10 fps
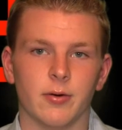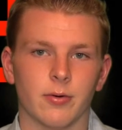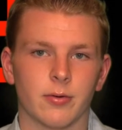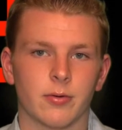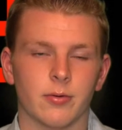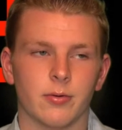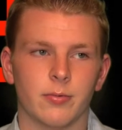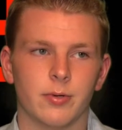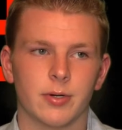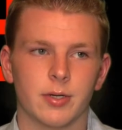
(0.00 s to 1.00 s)
or go to
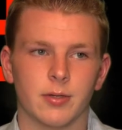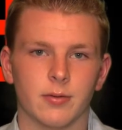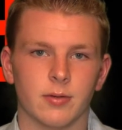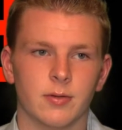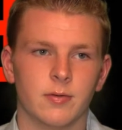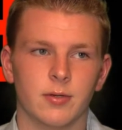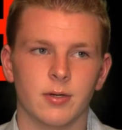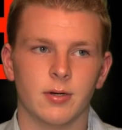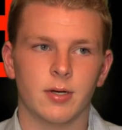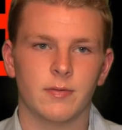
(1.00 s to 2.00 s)
work and
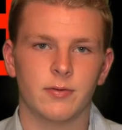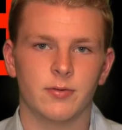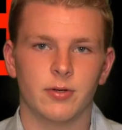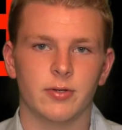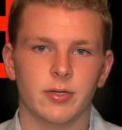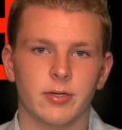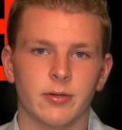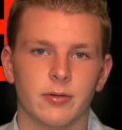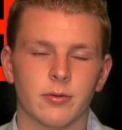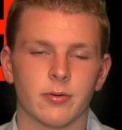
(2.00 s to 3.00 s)
sit in an office all day,
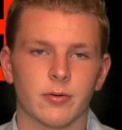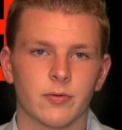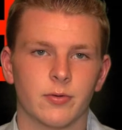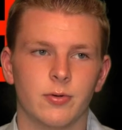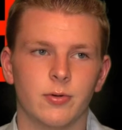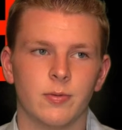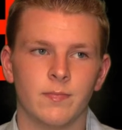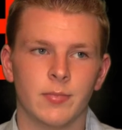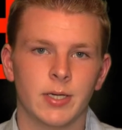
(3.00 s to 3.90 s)
or go to school